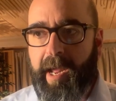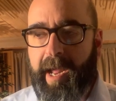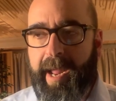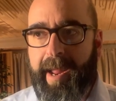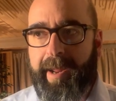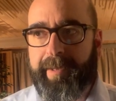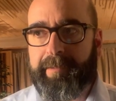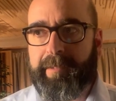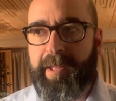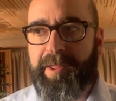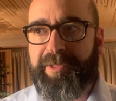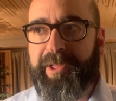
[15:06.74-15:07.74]
and
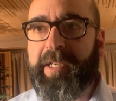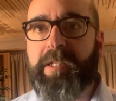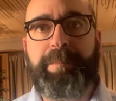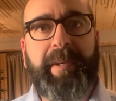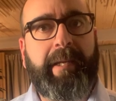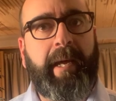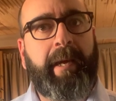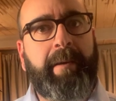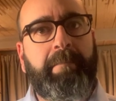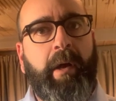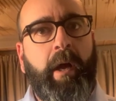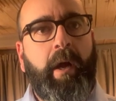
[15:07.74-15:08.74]
things became